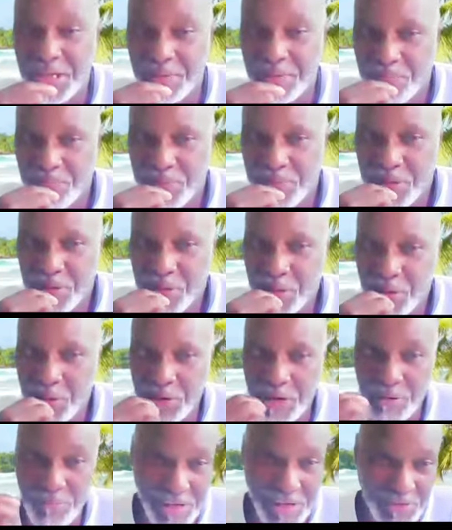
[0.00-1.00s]
because
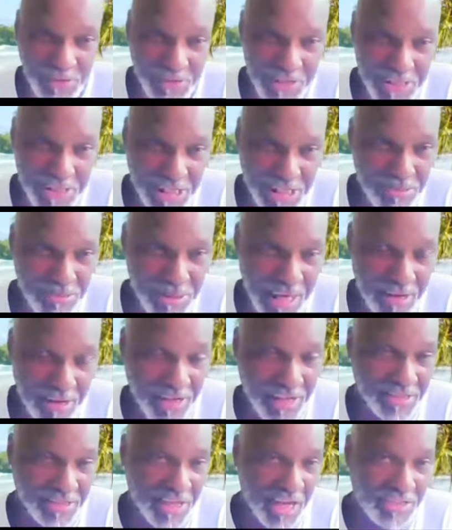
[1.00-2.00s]
women
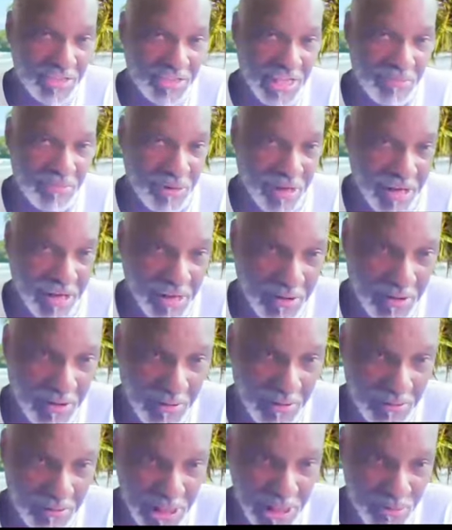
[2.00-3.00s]
seem to have a, a, deeper